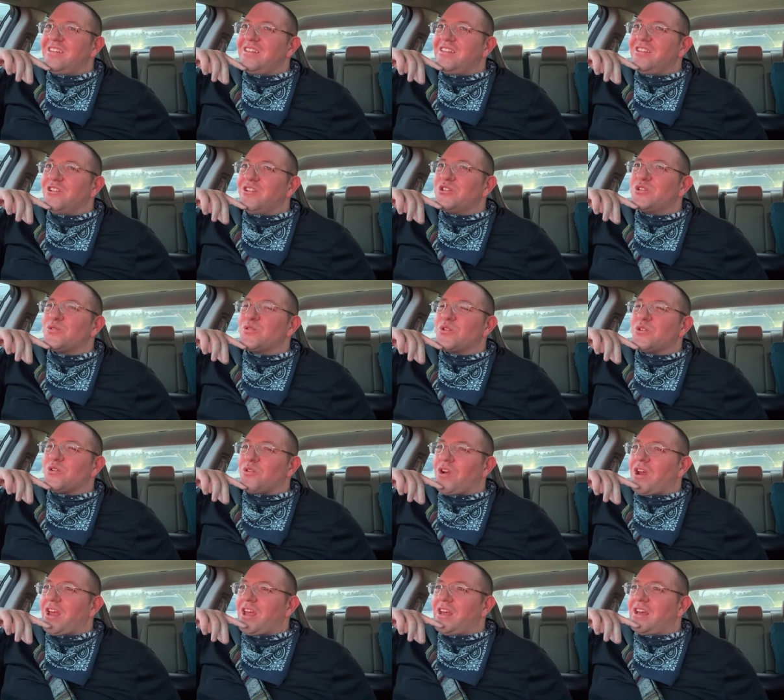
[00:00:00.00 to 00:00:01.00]
Those were
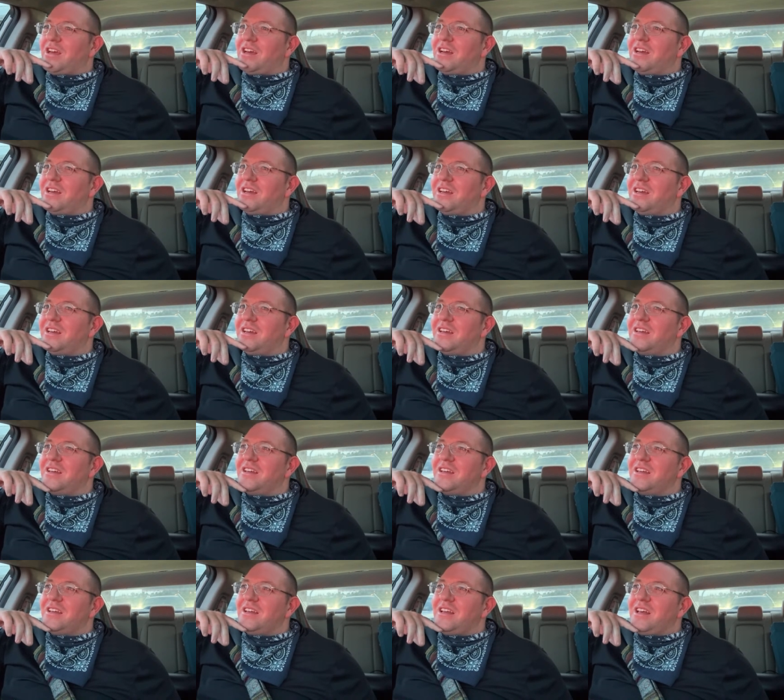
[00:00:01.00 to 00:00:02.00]
great.
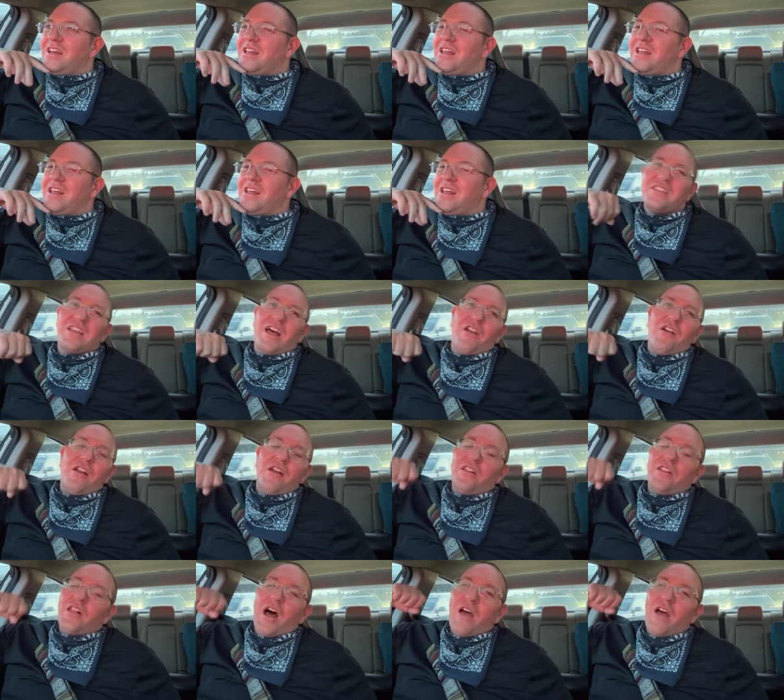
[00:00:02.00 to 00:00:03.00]

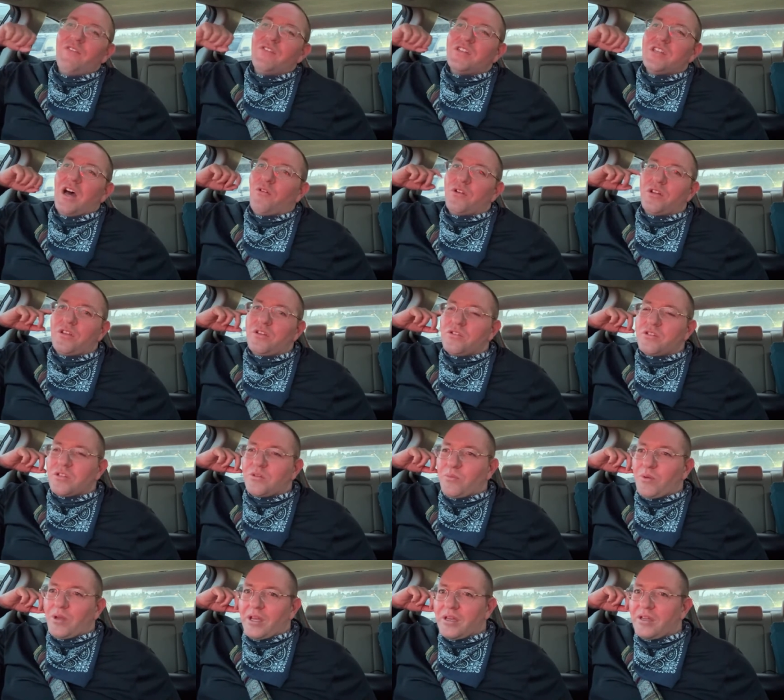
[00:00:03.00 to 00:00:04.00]
Saturday Night Live is not what it
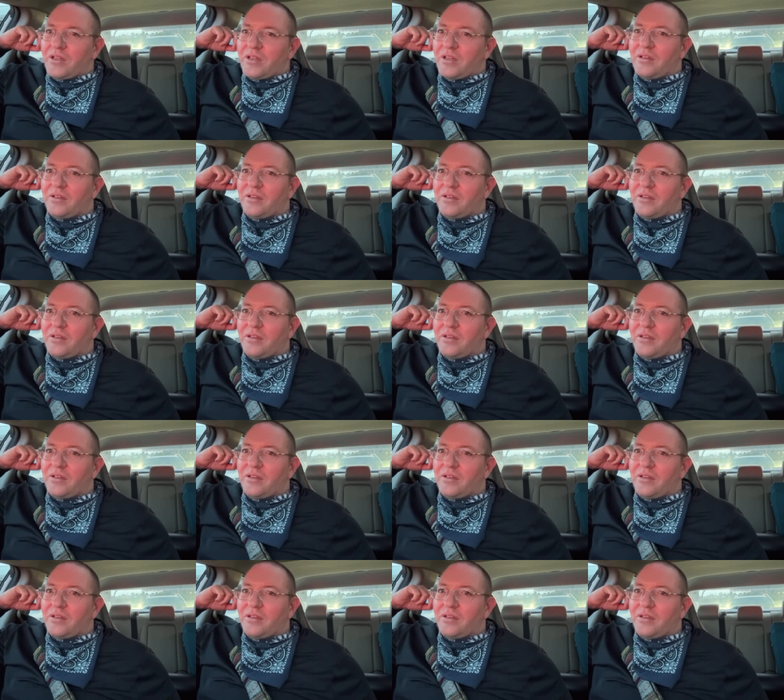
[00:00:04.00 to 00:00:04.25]
used to be.